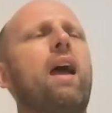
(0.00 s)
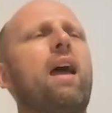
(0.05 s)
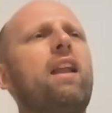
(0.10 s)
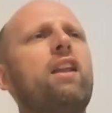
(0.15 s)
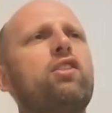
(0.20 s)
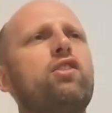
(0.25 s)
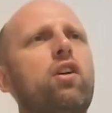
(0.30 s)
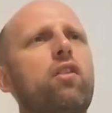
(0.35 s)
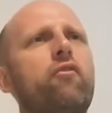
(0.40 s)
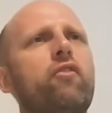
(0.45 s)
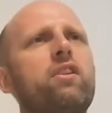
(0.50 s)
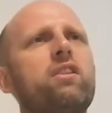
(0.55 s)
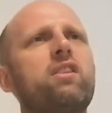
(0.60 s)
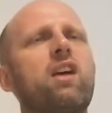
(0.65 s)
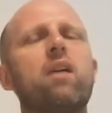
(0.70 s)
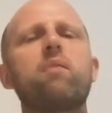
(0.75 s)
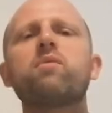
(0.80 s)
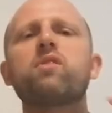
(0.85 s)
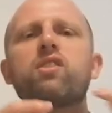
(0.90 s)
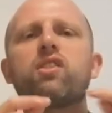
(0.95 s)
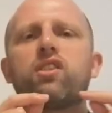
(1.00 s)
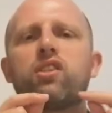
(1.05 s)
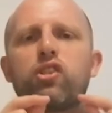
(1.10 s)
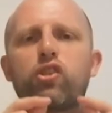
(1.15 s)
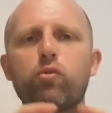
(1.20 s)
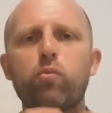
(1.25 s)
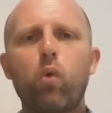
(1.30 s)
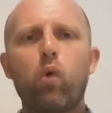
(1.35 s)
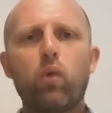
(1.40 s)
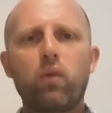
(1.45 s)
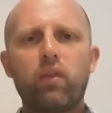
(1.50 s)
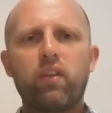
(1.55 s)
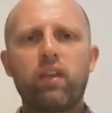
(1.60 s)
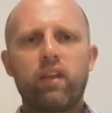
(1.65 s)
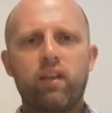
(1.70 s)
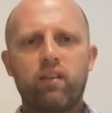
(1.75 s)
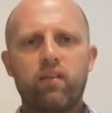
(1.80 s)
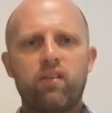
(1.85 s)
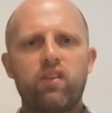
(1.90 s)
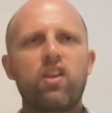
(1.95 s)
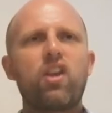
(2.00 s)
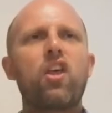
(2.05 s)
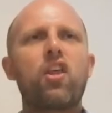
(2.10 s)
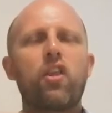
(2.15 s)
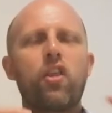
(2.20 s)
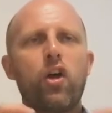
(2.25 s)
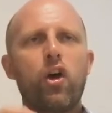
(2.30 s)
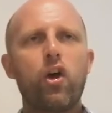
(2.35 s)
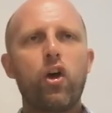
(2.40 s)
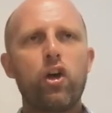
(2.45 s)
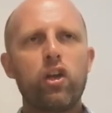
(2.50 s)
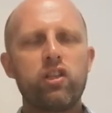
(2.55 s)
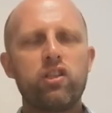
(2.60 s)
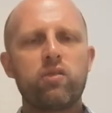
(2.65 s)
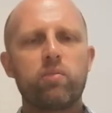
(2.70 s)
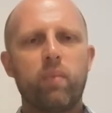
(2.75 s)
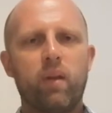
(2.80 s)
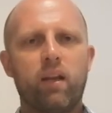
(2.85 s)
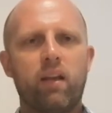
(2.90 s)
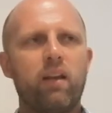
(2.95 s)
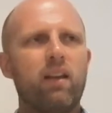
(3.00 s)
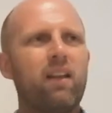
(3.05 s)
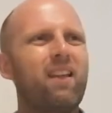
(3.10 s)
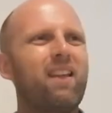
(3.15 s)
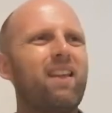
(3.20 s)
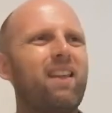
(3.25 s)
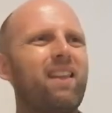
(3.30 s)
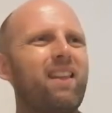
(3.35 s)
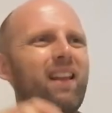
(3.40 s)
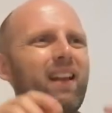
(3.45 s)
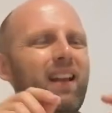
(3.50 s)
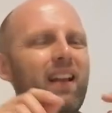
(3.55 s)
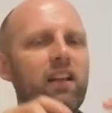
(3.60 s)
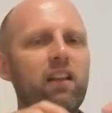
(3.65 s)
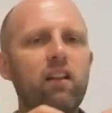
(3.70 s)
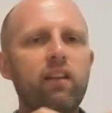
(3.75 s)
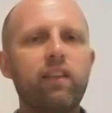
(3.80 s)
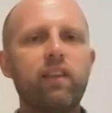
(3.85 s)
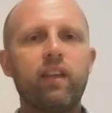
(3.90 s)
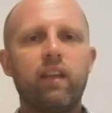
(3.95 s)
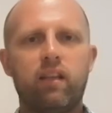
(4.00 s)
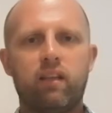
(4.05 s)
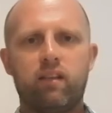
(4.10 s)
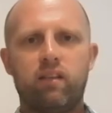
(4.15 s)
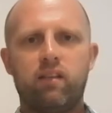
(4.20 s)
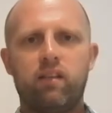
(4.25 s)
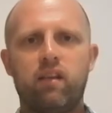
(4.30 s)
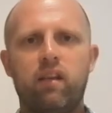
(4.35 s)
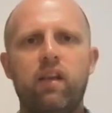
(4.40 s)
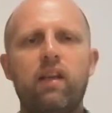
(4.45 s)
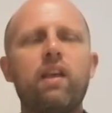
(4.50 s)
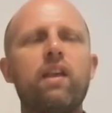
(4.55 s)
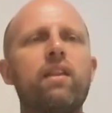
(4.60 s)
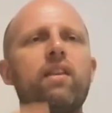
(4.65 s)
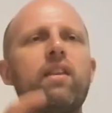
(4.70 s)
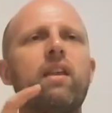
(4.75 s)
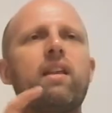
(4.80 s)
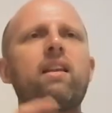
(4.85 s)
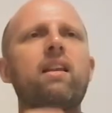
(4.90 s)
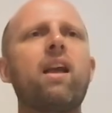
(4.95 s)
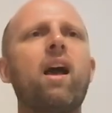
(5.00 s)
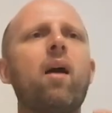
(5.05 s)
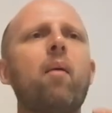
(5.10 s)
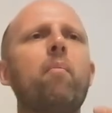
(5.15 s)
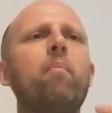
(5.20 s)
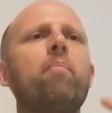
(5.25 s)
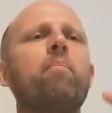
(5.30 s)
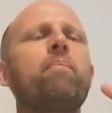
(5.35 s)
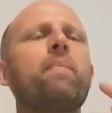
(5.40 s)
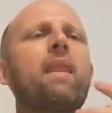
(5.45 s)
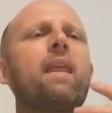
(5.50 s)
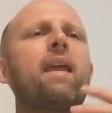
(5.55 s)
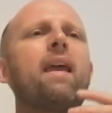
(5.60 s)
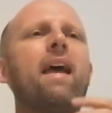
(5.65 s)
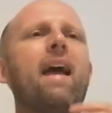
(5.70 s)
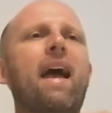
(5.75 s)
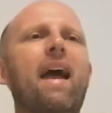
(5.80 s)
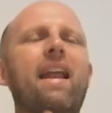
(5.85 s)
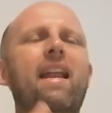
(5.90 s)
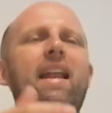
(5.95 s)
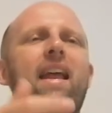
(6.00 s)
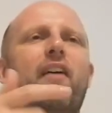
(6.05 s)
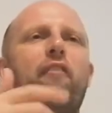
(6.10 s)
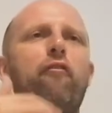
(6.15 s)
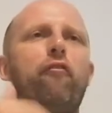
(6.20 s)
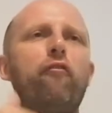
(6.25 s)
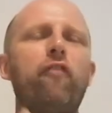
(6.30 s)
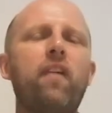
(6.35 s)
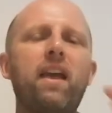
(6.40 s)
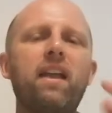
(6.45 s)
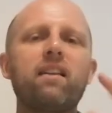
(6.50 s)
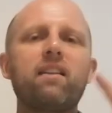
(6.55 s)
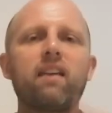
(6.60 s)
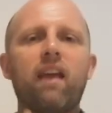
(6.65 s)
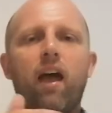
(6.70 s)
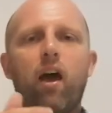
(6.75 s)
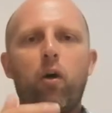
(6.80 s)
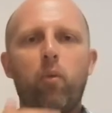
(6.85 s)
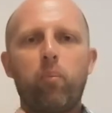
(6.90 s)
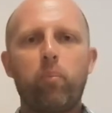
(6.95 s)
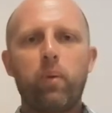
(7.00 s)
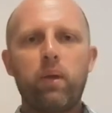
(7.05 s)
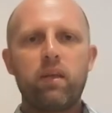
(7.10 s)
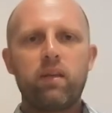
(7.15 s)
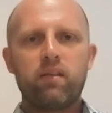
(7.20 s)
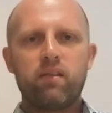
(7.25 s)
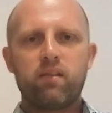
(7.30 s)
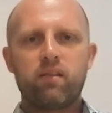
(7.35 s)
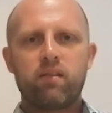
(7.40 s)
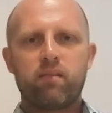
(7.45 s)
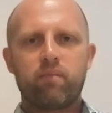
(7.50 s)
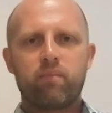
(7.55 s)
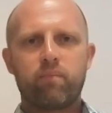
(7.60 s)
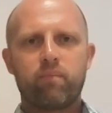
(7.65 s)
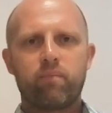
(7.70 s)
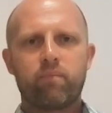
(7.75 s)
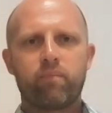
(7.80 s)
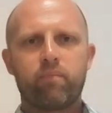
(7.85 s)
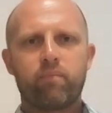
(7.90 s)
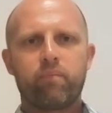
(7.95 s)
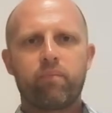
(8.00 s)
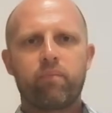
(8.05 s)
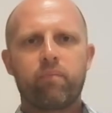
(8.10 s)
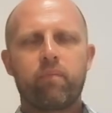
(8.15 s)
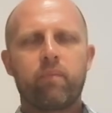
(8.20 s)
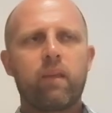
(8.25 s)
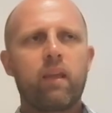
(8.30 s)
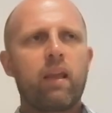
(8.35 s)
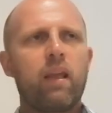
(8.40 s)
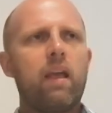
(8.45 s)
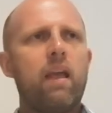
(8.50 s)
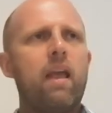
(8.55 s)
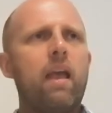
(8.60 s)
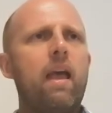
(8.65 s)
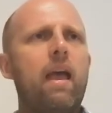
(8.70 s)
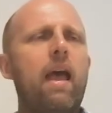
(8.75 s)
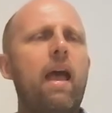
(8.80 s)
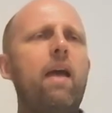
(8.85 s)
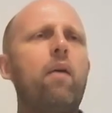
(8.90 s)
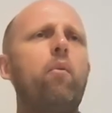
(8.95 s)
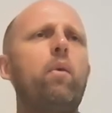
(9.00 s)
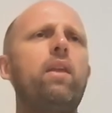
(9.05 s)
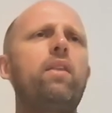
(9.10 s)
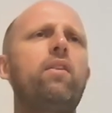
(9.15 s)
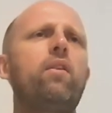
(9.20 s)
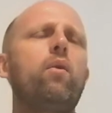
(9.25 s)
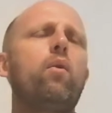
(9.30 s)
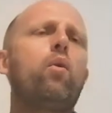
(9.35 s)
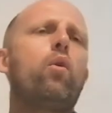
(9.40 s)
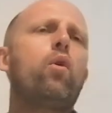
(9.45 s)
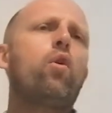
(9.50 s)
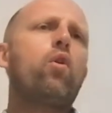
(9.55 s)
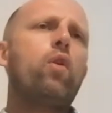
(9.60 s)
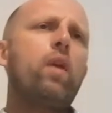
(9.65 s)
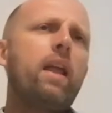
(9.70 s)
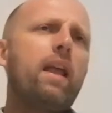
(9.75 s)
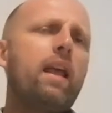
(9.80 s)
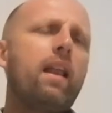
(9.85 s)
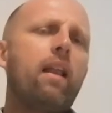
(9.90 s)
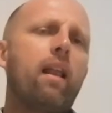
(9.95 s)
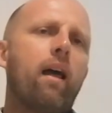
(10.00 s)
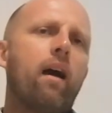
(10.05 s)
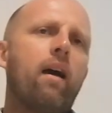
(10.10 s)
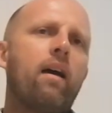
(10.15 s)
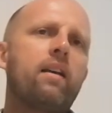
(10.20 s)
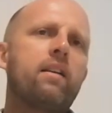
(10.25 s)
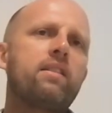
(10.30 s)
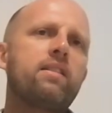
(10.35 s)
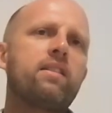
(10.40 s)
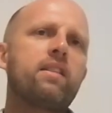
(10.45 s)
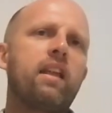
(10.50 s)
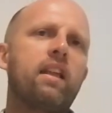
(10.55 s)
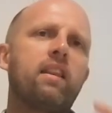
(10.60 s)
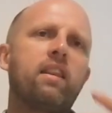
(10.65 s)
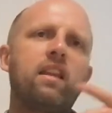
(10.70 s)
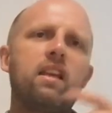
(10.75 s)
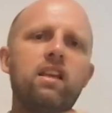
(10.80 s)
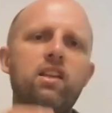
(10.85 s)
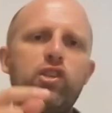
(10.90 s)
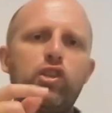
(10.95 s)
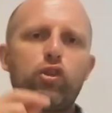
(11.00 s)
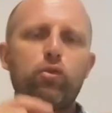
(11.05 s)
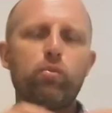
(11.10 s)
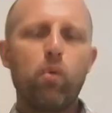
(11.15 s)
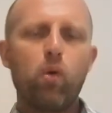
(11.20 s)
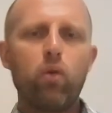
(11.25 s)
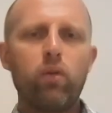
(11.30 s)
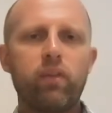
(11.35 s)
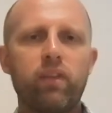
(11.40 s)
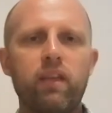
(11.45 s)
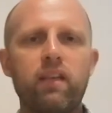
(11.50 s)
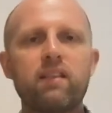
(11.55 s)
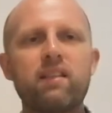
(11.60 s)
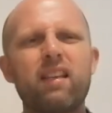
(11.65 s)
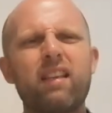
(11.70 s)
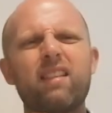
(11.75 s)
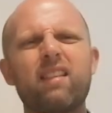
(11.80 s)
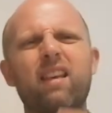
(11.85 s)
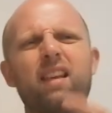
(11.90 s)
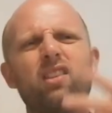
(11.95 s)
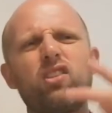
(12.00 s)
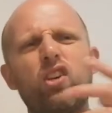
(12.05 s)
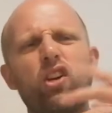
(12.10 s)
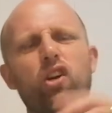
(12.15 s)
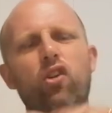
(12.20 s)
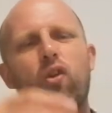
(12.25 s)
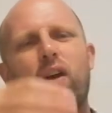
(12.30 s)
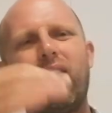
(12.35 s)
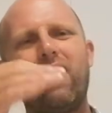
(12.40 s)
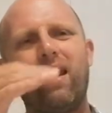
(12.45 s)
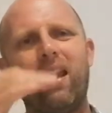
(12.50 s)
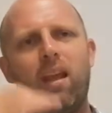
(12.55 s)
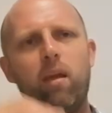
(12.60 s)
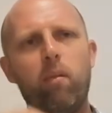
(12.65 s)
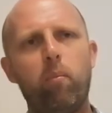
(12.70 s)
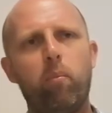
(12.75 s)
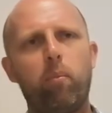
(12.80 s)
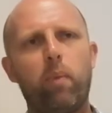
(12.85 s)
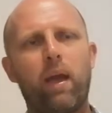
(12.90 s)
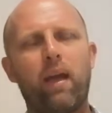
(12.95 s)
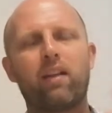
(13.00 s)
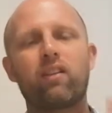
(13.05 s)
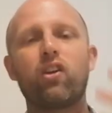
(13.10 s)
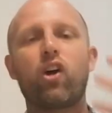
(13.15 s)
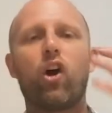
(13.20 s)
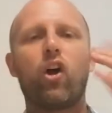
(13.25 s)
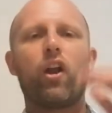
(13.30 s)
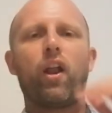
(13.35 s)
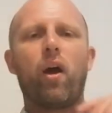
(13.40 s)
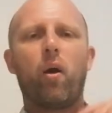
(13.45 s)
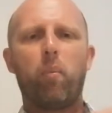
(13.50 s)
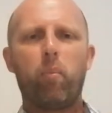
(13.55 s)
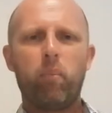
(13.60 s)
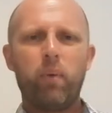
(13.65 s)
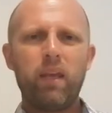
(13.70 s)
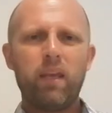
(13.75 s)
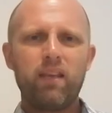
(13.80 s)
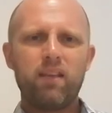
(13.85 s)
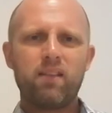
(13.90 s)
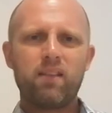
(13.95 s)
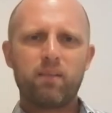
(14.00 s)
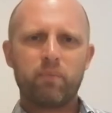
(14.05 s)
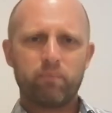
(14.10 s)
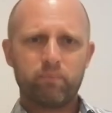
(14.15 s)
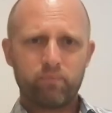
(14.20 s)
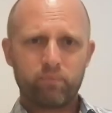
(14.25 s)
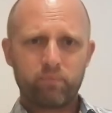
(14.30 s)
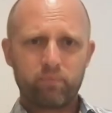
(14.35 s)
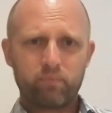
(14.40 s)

And it's oftentimes the small things, the herdsmen, the little things that come and affect our peace. And we realize that these small things have such a great impact on our peace